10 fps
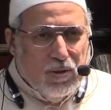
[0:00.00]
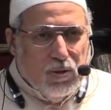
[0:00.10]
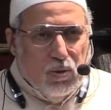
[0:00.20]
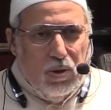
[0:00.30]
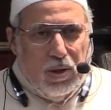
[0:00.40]

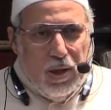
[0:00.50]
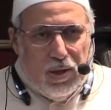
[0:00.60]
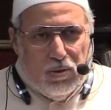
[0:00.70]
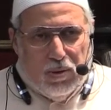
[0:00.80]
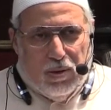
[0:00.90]
So the
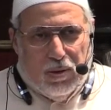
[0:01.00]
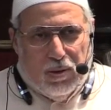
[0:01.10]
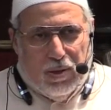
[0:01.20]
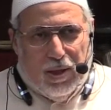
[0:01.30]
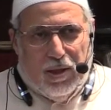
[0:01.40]
reason
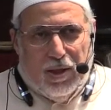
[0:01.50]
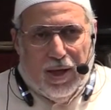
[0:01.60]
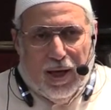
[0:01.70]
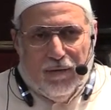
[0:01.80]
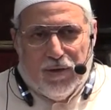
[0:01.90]
that they
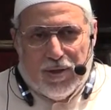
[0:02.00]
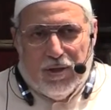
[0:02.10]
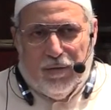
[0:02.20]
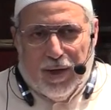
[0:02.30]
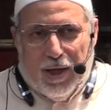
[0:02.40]
have
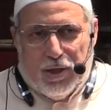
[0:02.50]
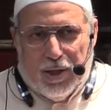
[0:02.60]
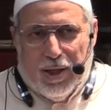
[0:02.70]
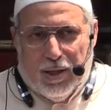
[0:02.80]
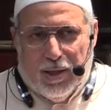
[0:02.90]

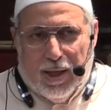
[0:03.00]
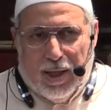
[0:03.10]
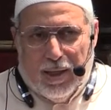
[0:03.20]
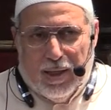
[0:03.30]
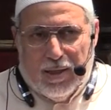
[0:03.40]
justification in their
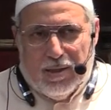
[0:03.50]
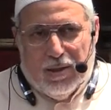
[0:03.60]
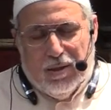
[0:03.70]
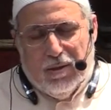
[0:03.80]
head is,